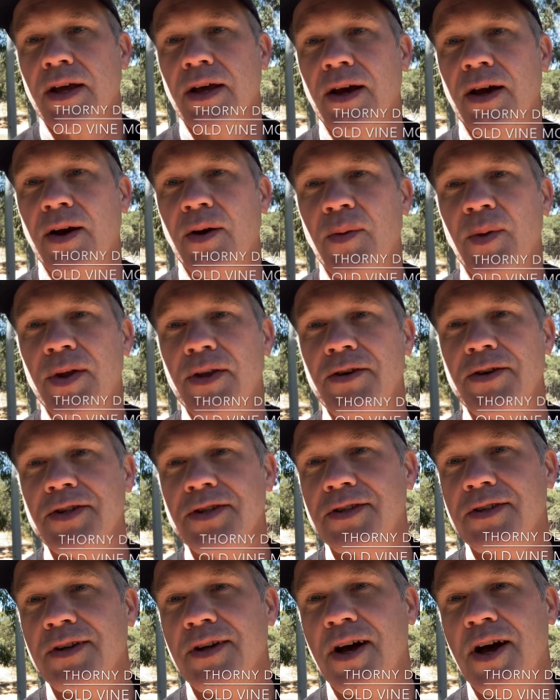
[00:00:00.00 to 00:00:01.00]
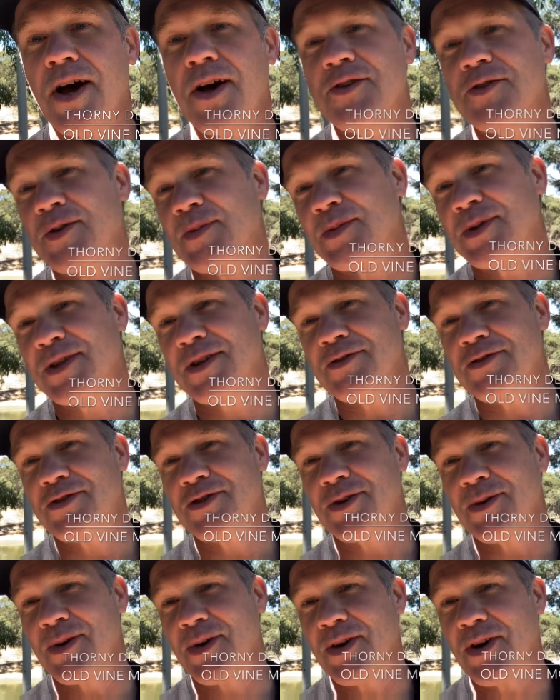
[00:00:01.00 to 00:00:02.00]
Whether it's 100%
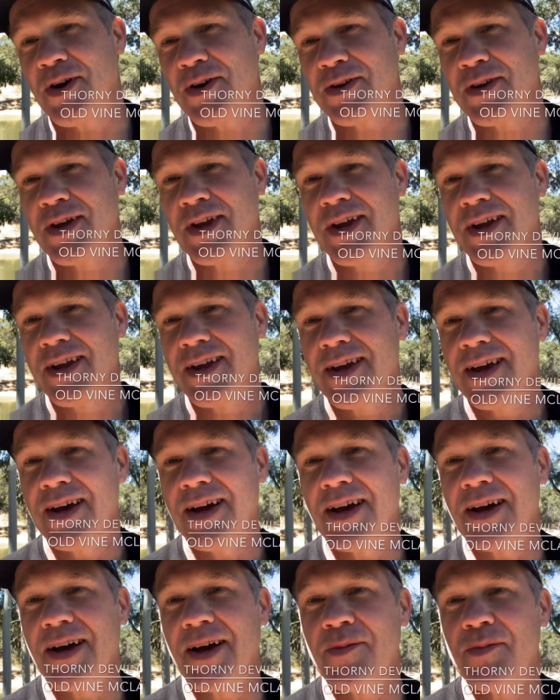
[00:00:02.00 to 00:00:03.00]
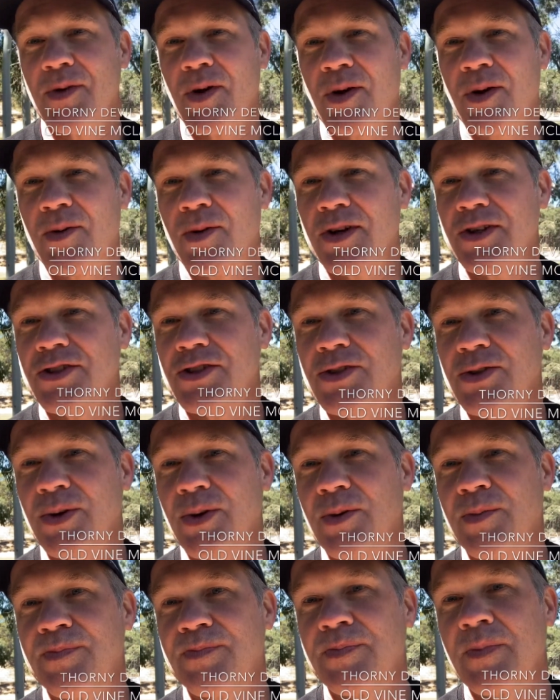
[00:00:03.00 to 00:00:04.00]
true or not, I'm not quite
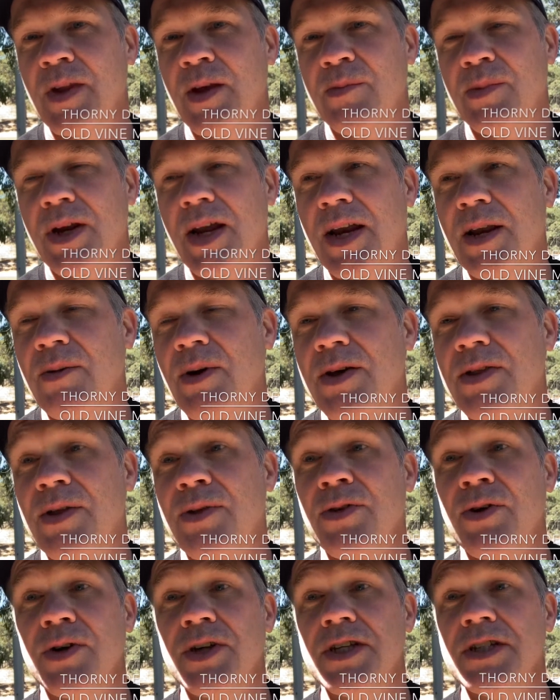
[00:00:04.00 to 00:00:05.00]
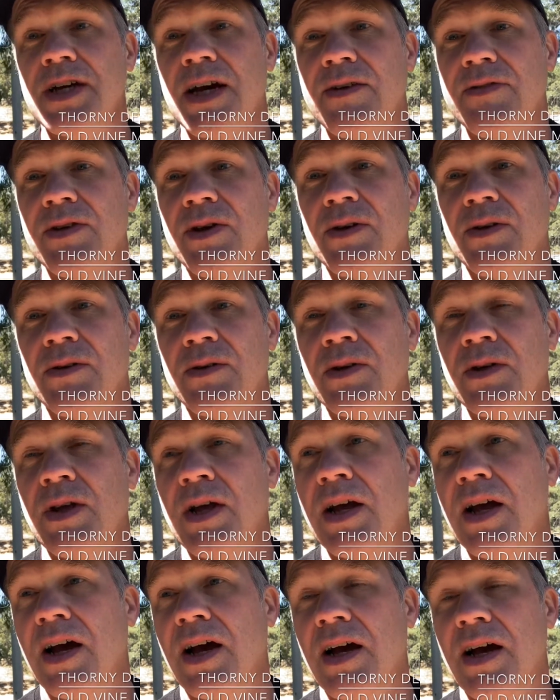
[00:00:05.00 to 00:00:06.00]
sure. But anyway, the Thorny Devil
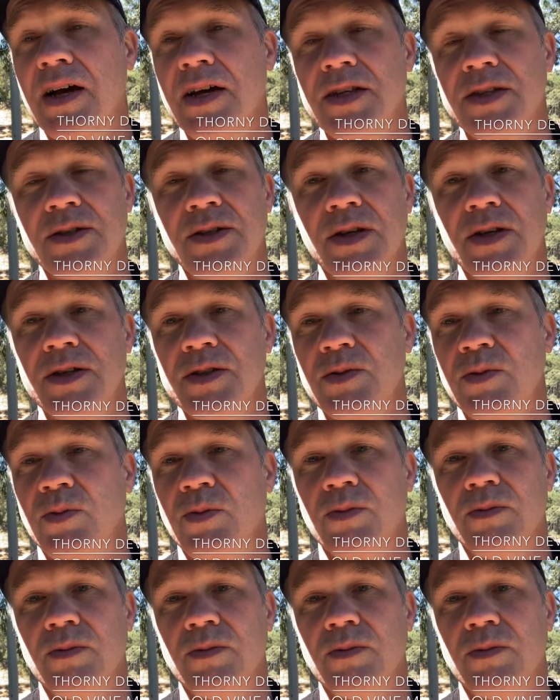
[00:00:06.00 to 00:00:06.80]
is an